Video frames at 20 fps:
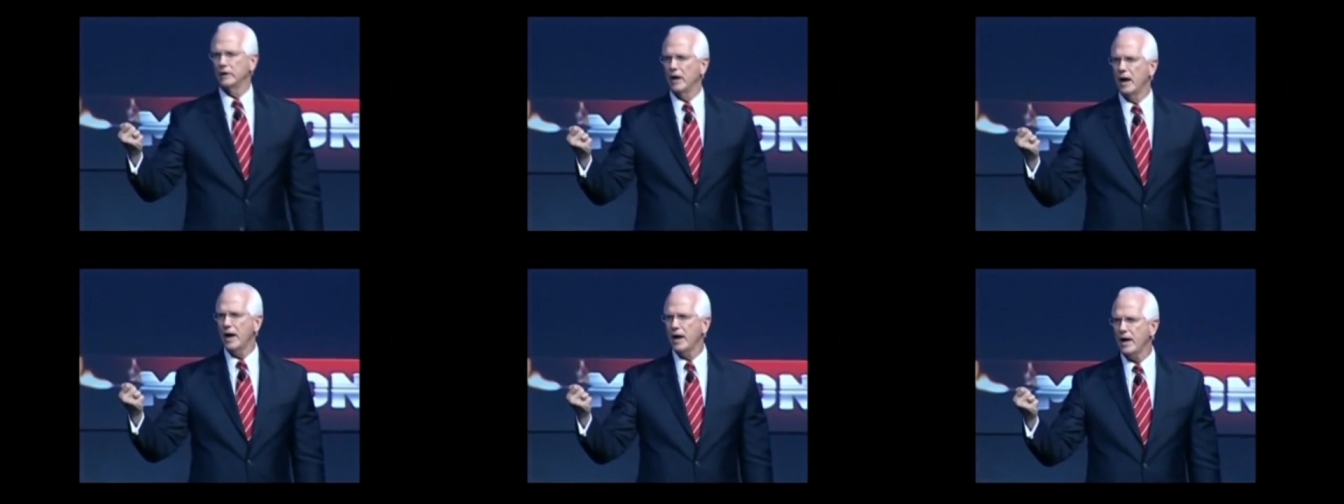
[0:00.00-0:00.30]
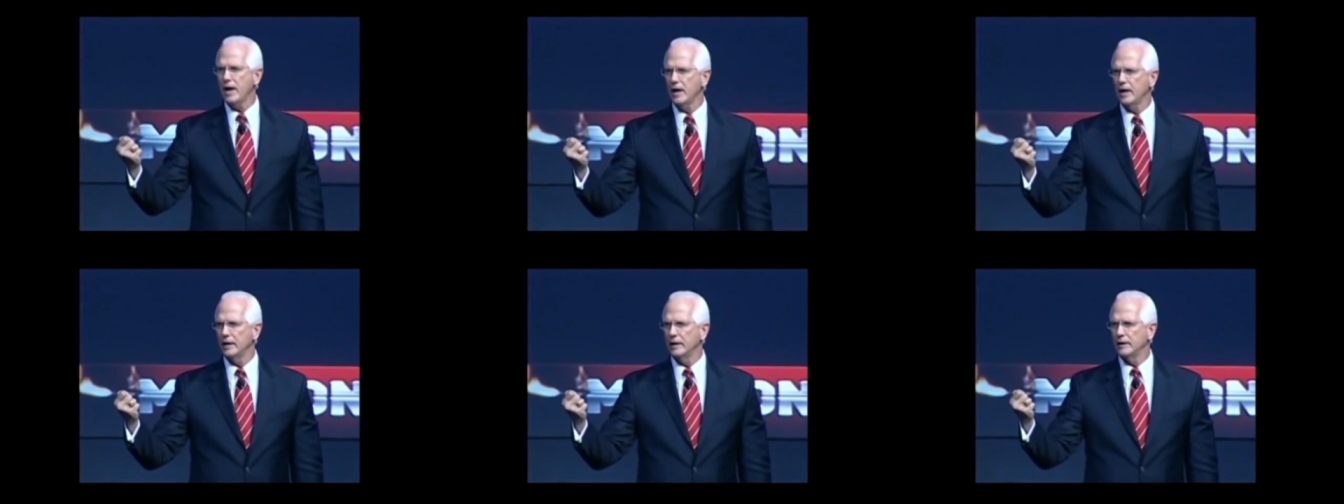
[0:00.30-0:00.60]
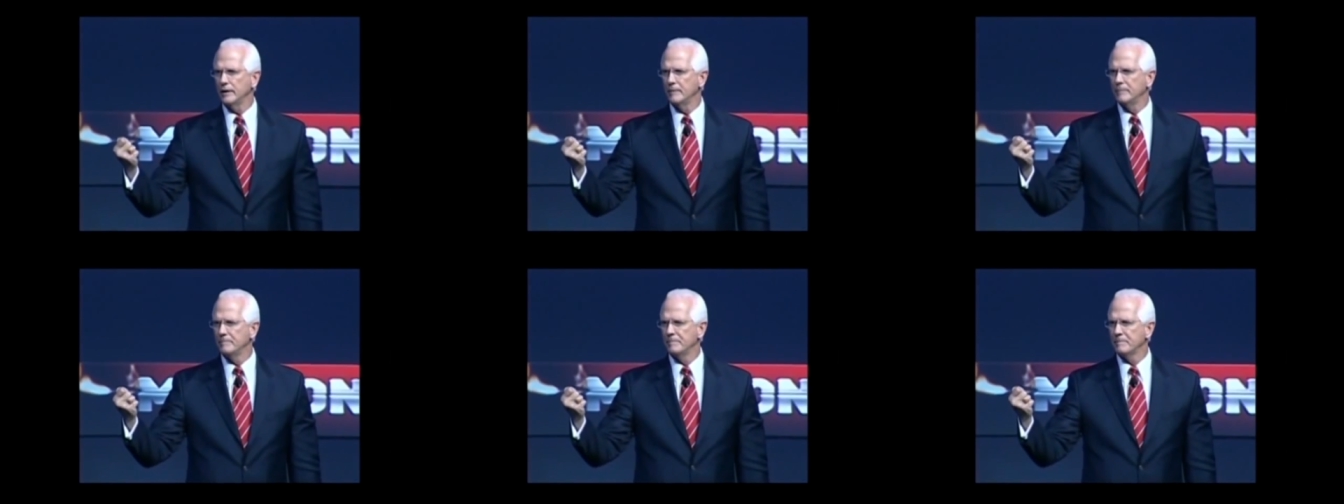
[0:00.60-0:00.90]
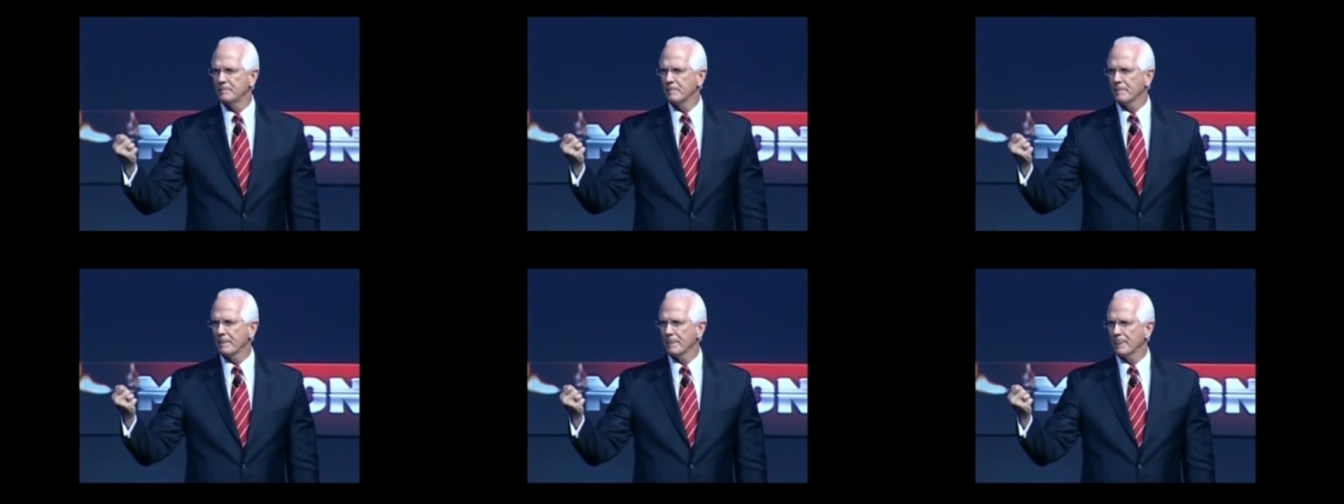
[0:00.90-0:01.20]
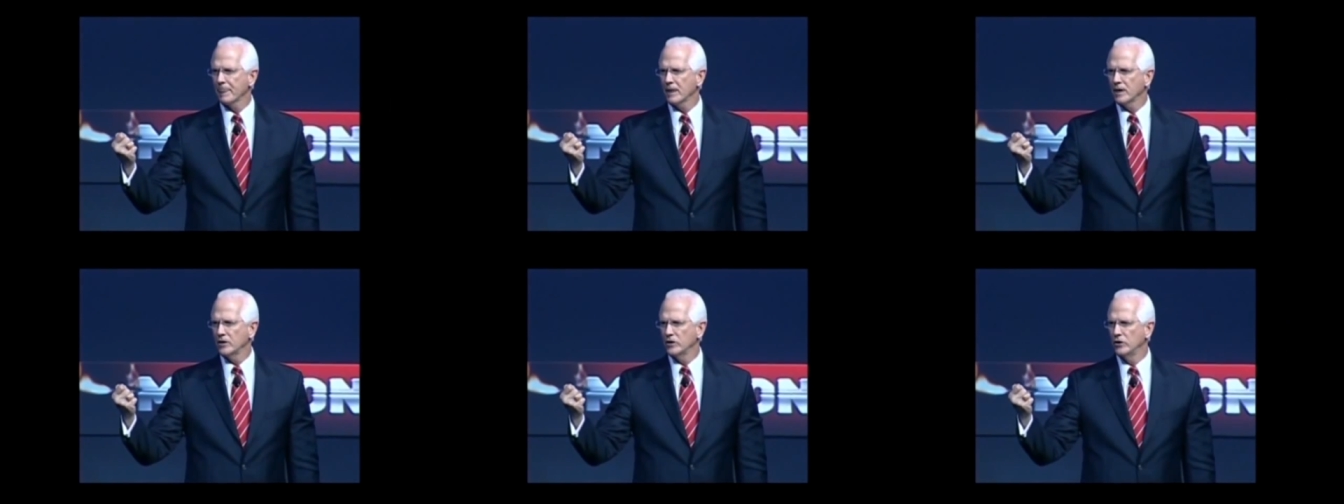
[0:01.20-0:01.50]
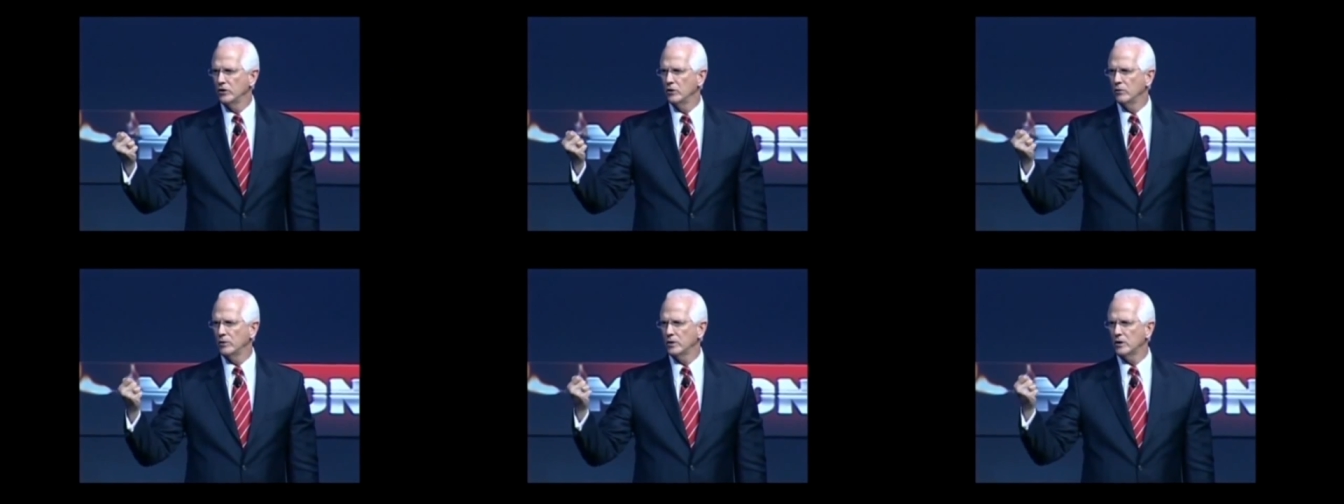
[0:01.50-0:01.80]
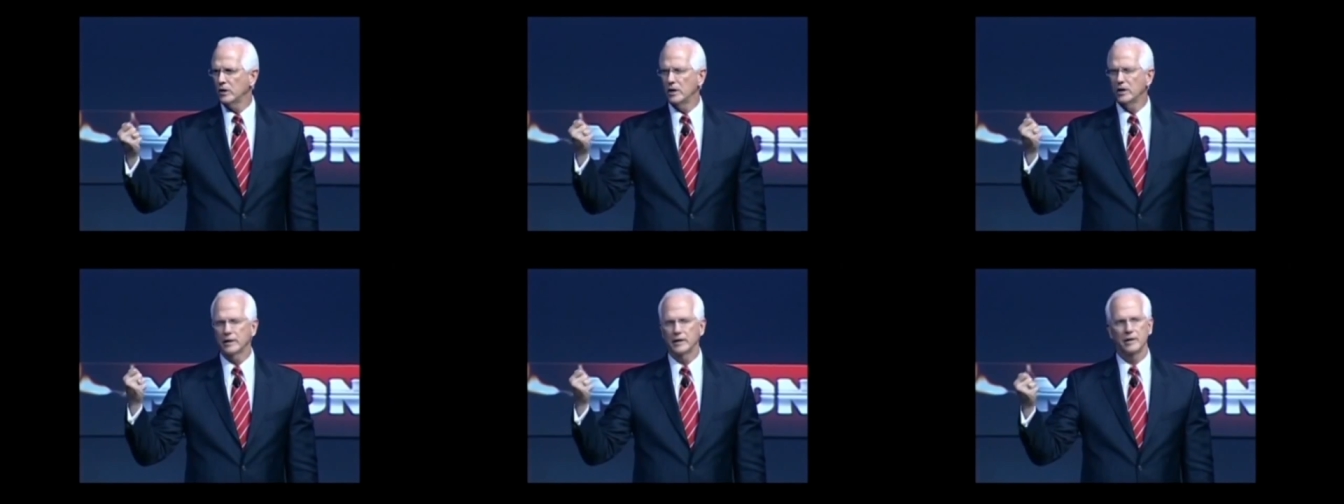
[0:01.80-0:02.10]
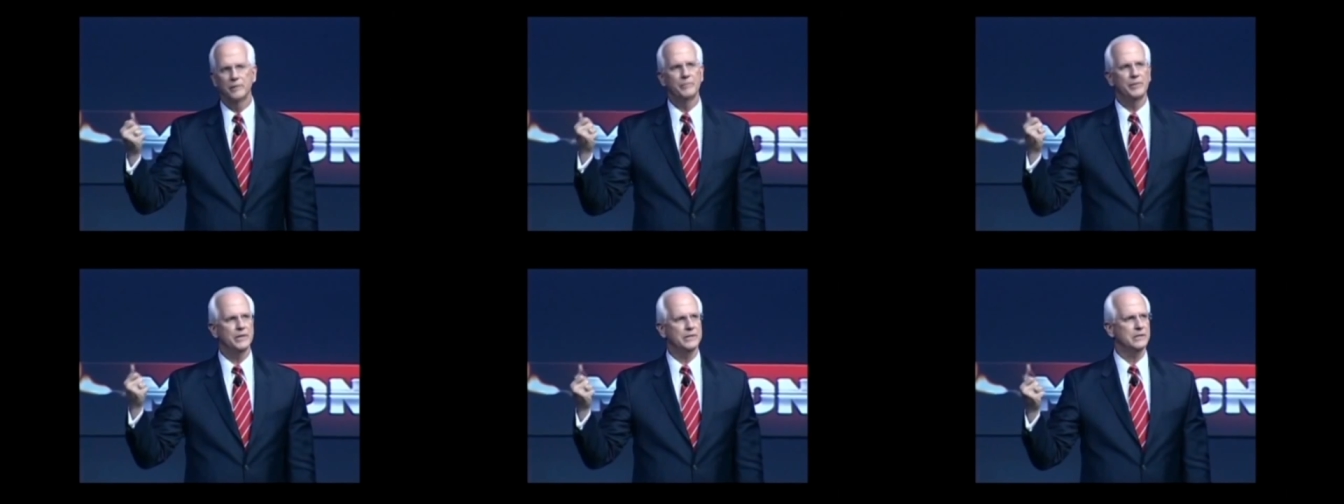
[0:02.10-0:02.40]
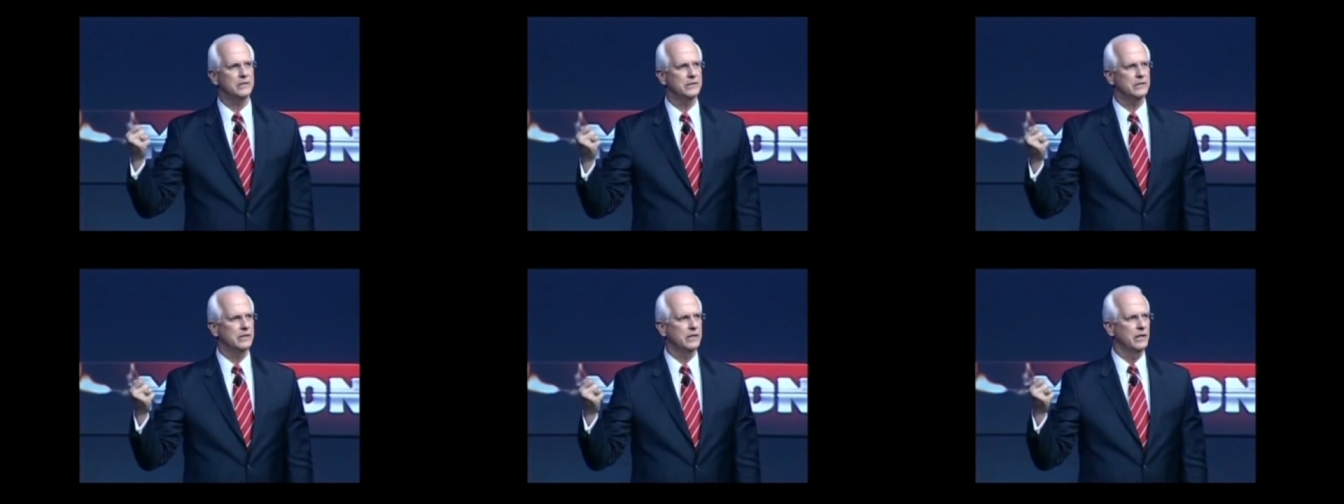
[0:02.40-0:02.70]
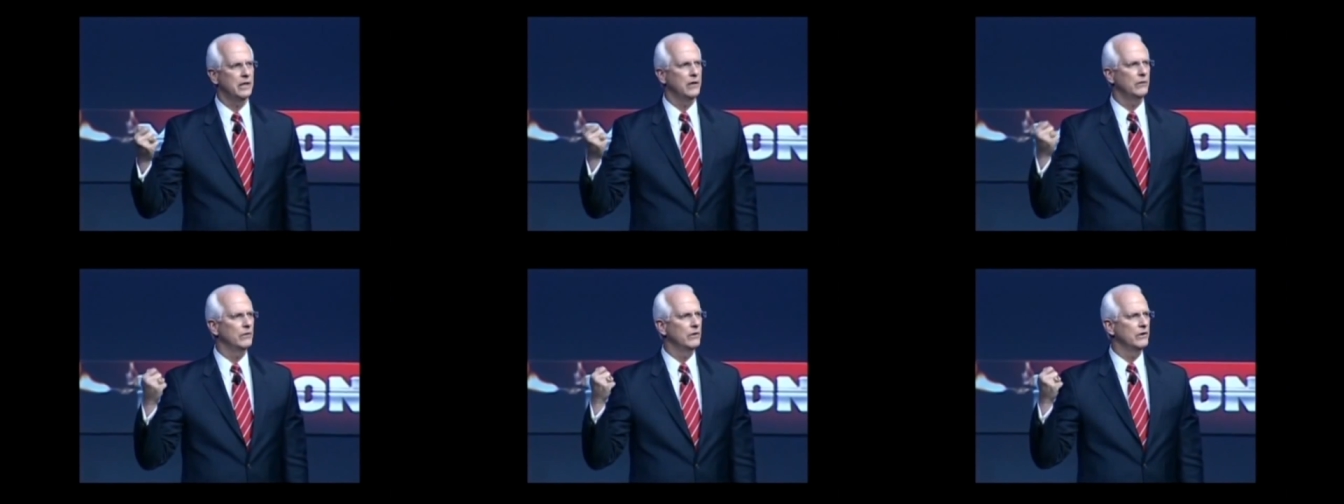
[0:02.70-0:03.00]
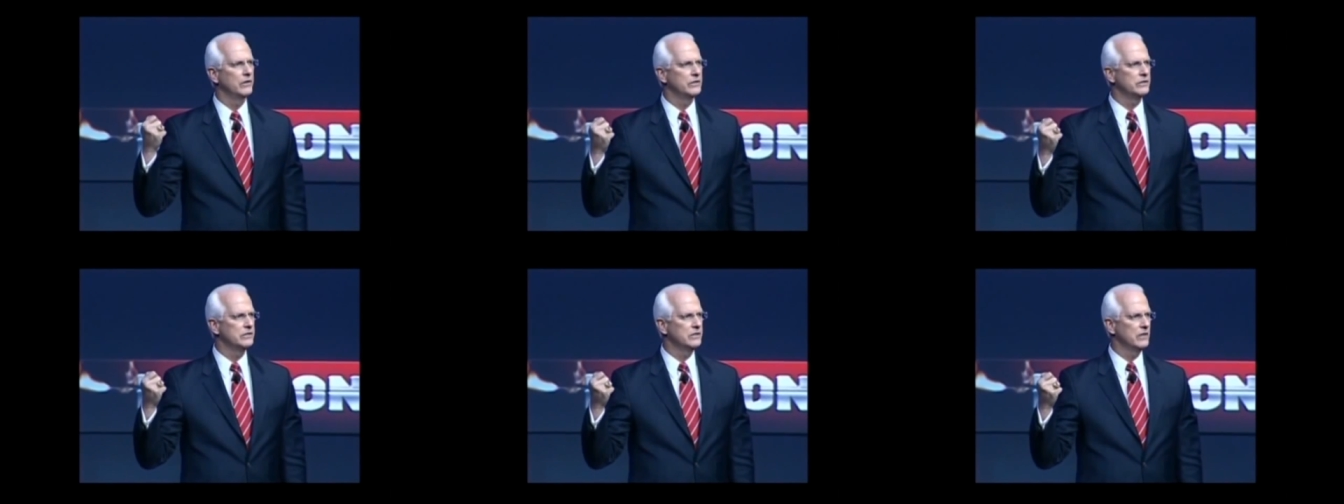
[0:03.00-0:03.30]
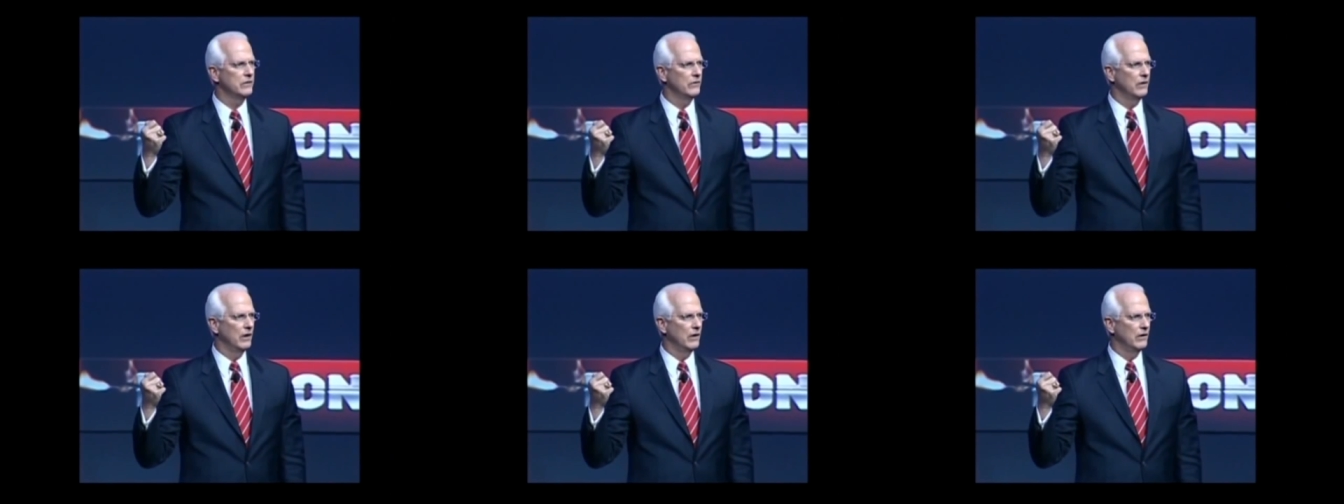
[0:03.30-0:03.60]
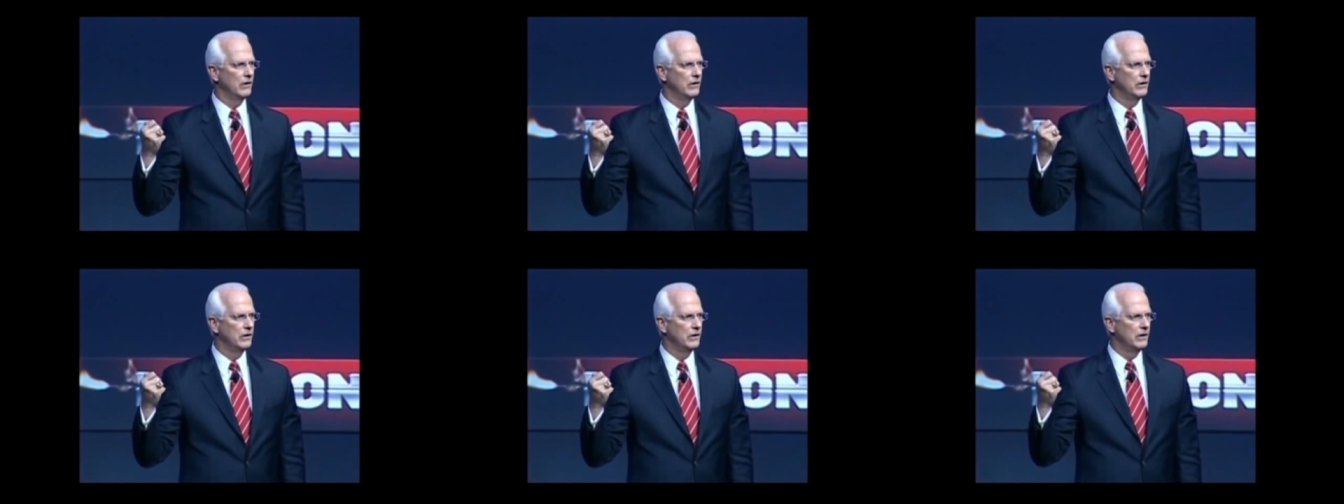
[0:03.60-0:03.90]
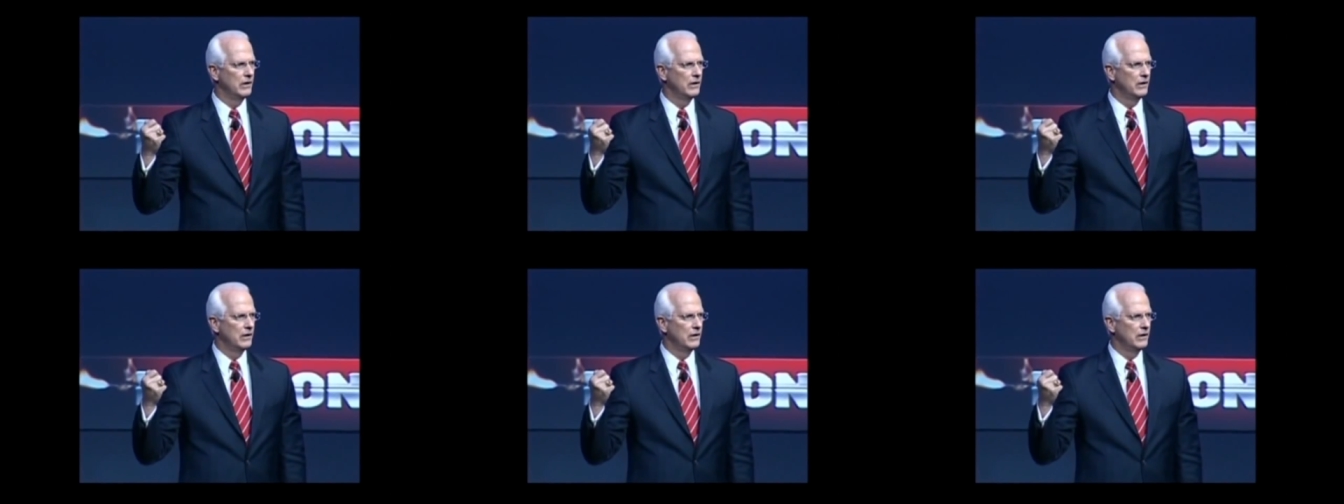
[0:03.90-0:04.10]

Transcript: came first, we'd have a society where the vast majority of us would have control.